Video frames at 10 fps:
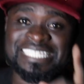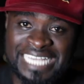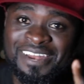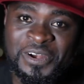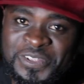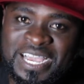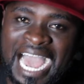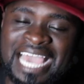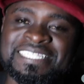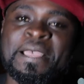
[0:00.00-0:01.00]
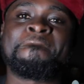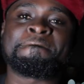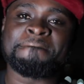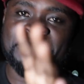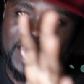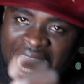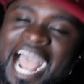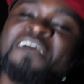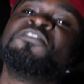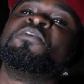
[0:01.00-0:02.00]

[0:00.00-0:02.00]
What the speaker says: descend on you guys, I have